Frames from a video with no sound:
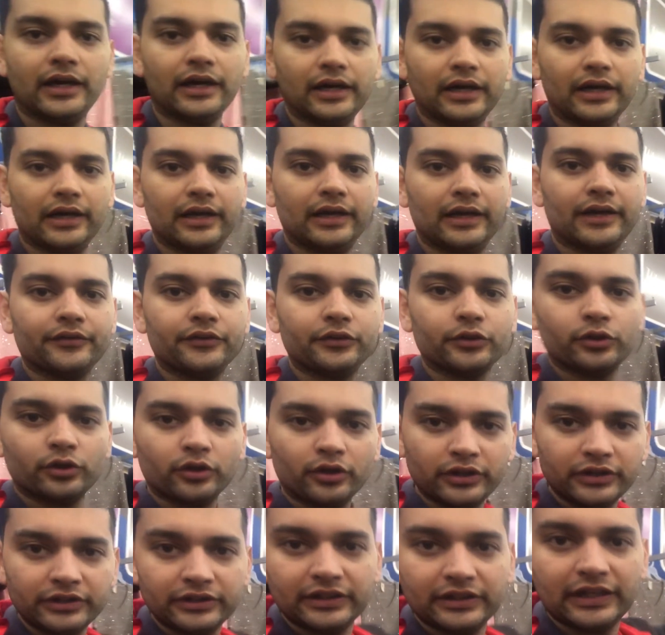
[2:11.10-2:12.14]
I have to
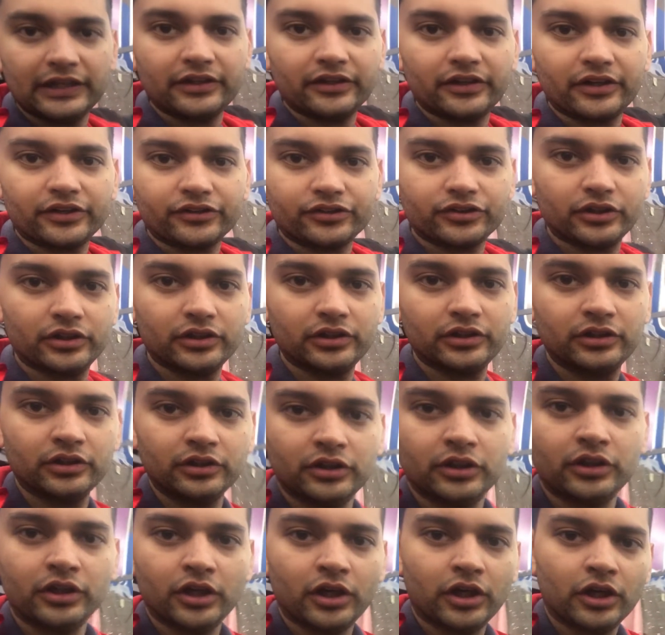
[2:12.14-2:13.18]
go in that direction
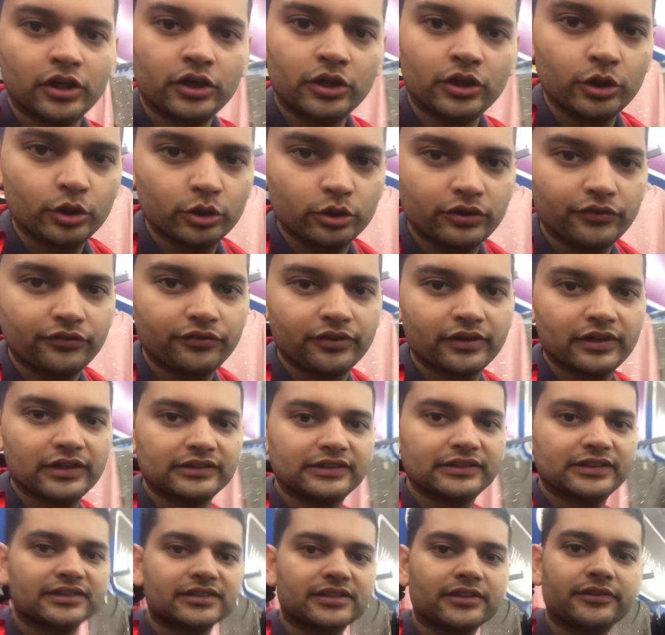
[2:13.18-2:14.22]
to the
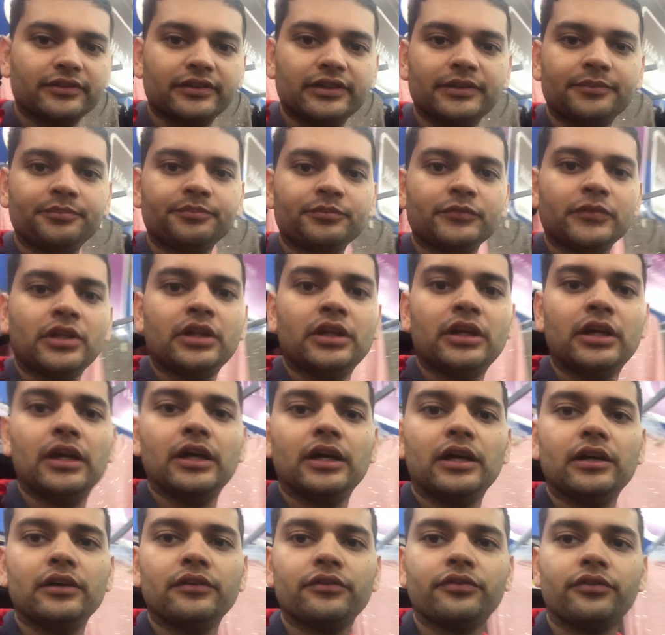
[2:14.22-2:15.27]
farthest away
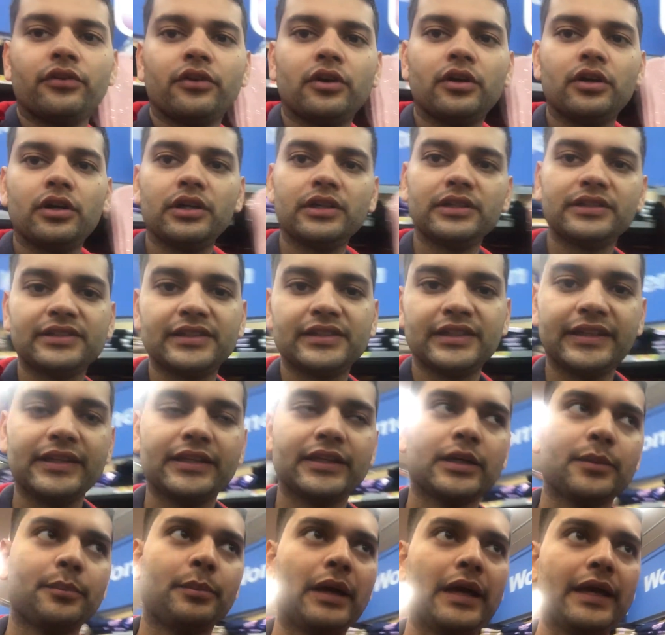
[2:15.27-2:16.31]
for
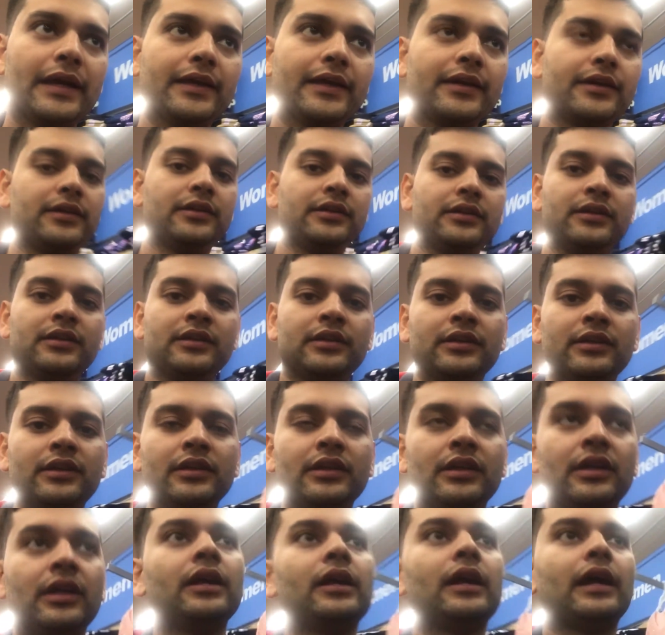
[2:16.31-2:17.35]
seeing a bike
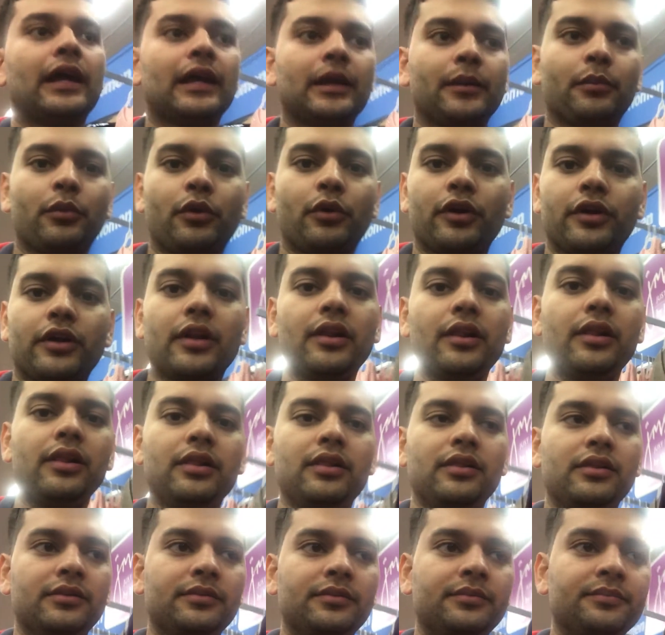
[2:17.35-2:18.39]
and a bottle
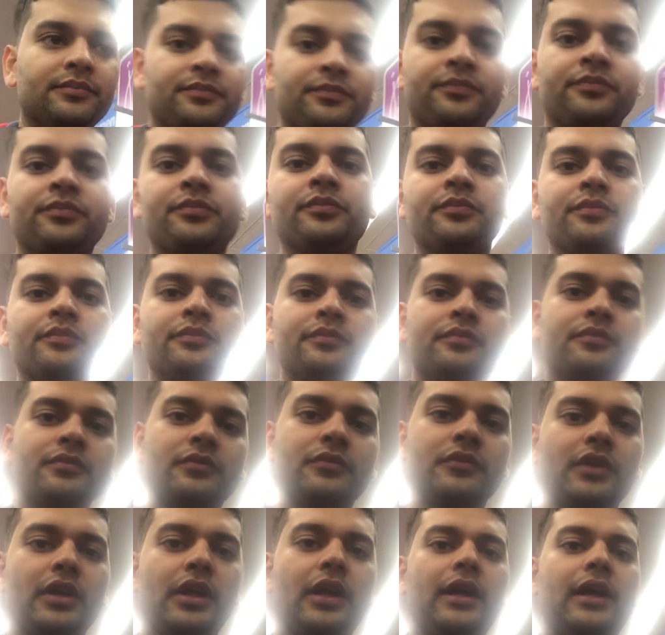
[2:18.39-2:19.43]

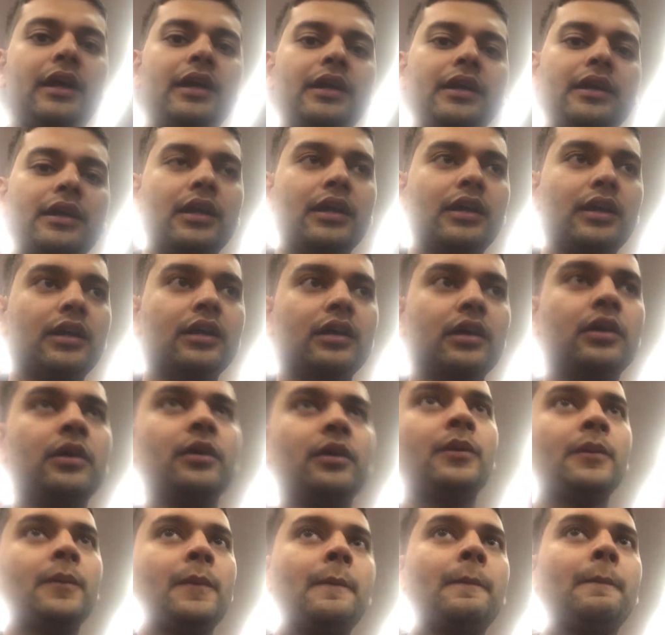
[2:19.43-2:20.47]
and
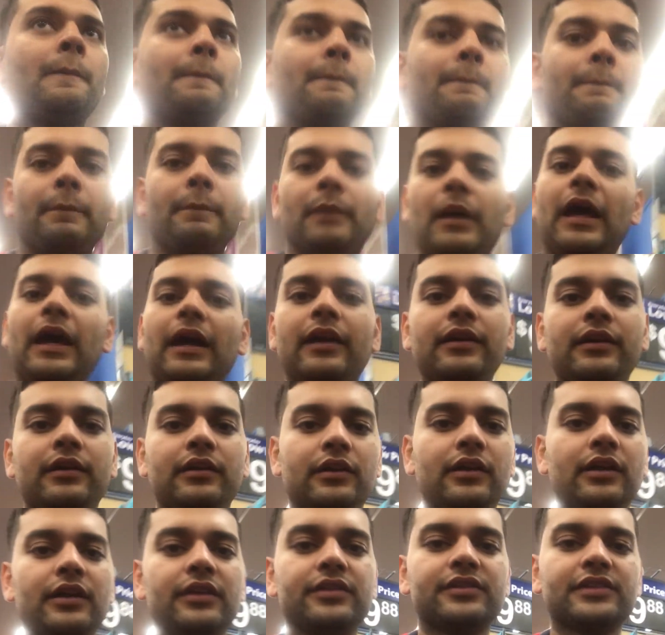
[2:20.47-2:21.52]

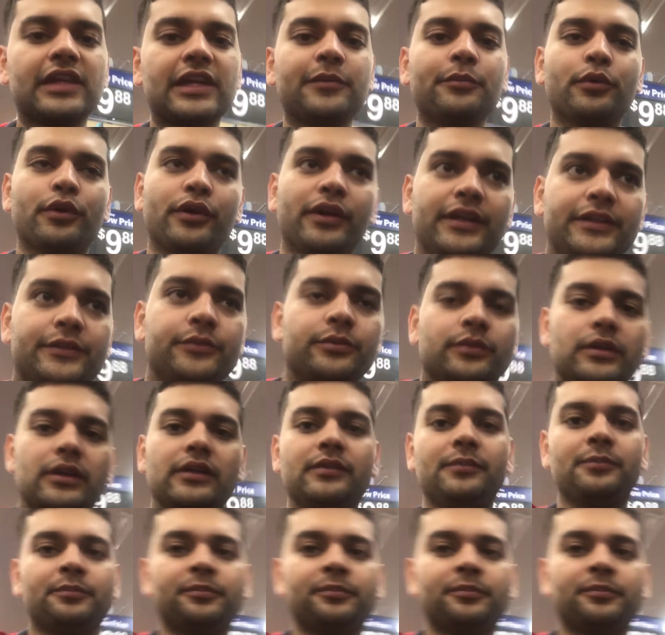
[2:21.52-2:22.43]
a skateboard as well.